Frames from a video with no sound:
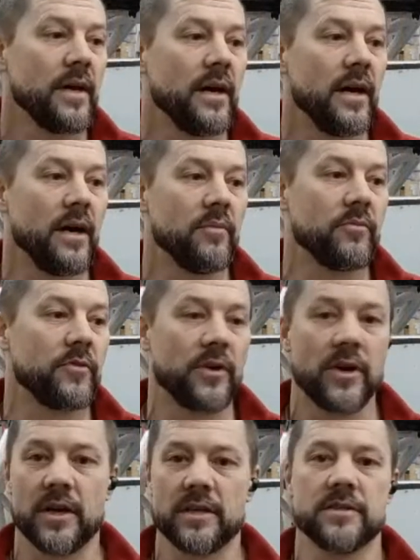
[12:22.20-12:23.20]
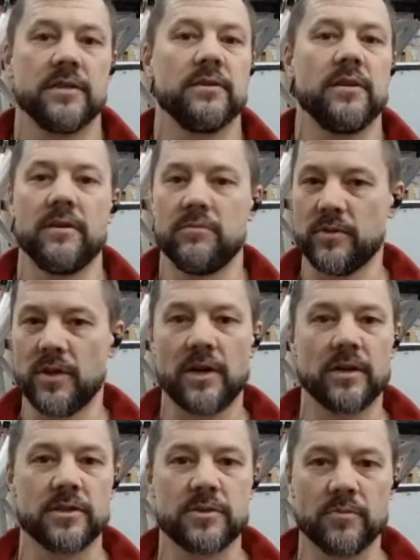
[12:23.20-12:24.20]
Furrion is a
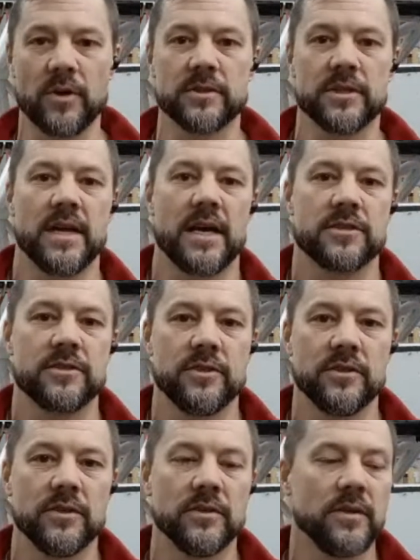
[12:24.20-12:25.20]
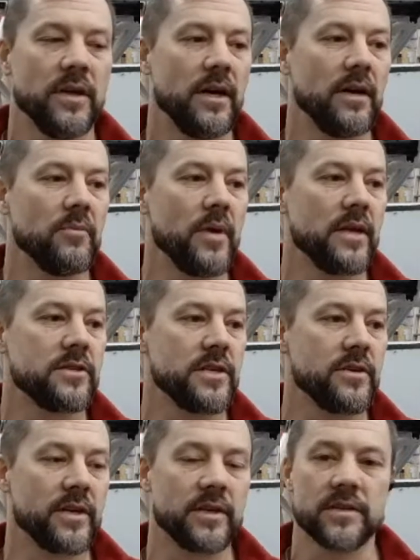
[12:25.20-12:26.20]
large multinational
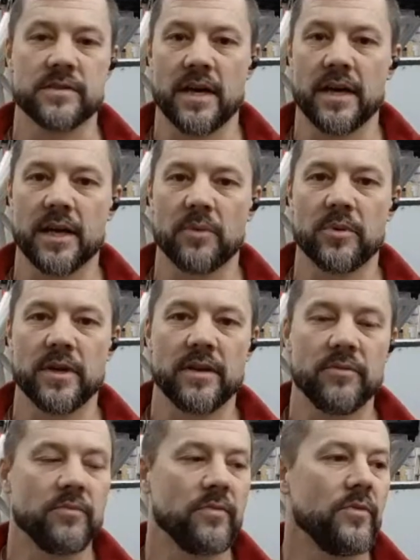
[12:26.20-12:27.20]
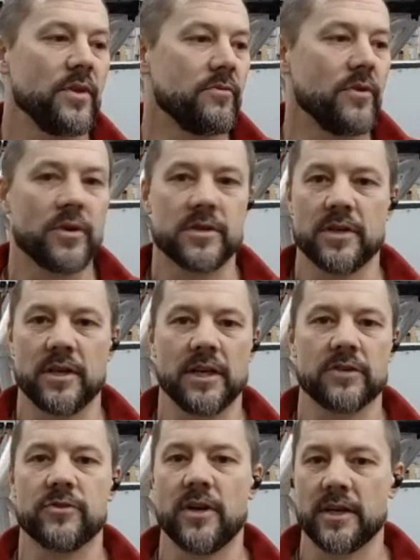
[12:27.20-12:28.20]
engineering design company with a focus on
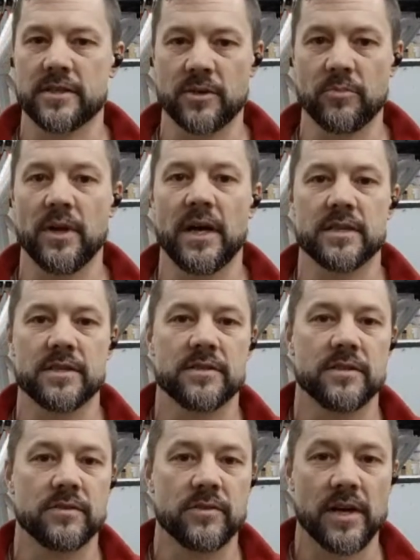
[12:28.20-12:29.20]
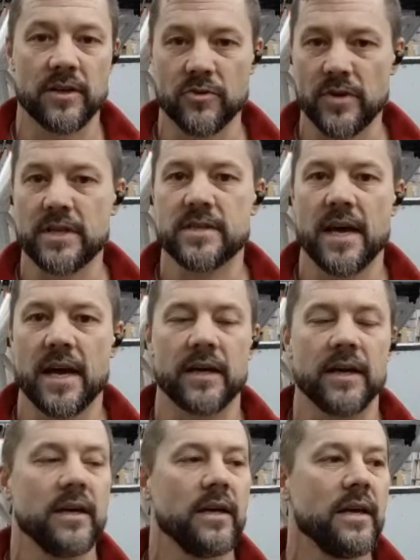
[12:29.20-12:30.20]
electronics and appliances and green tech.
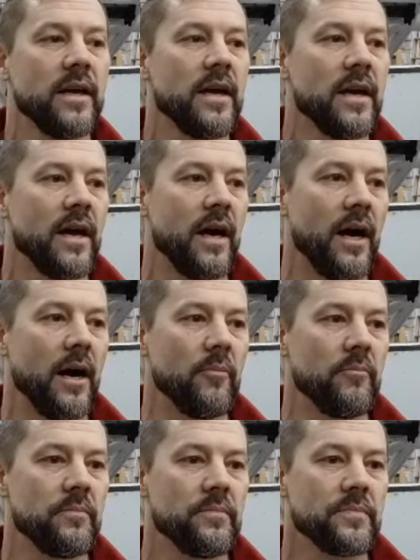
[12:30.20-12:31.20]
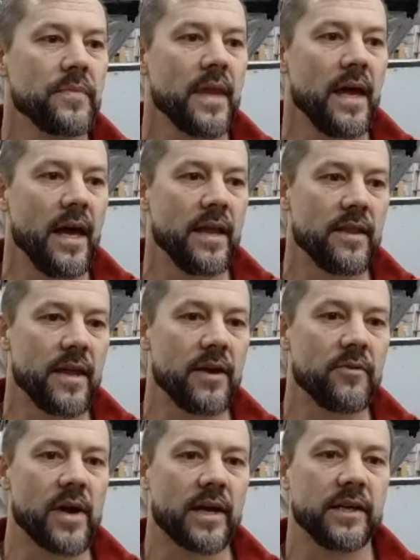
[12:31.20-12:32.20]
And
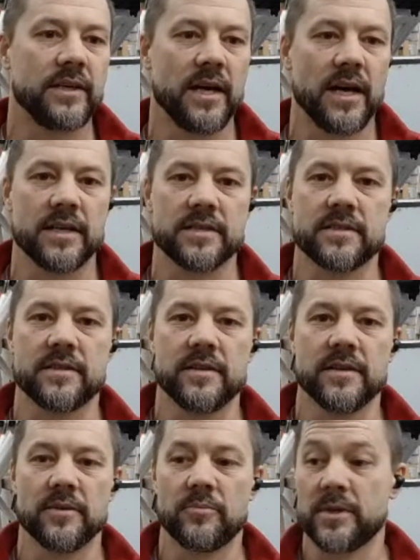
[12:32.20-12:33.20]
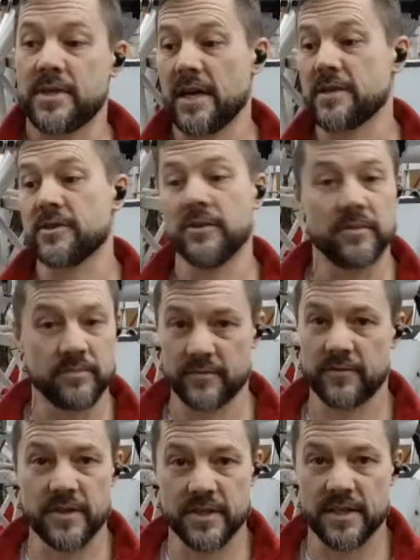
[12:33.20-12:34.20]
they recognized the potential
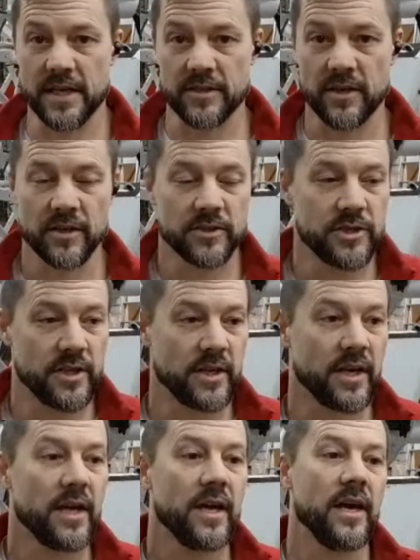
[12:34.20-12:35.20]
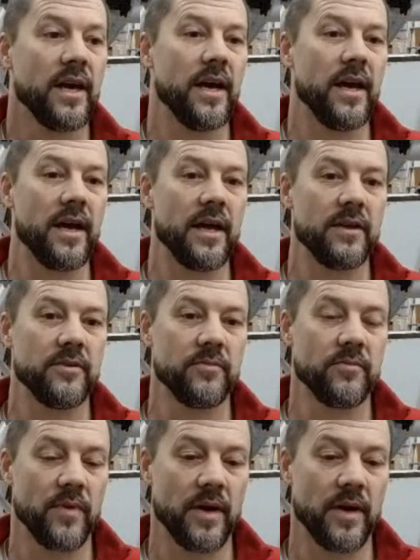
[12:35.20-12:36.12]
for this technology, and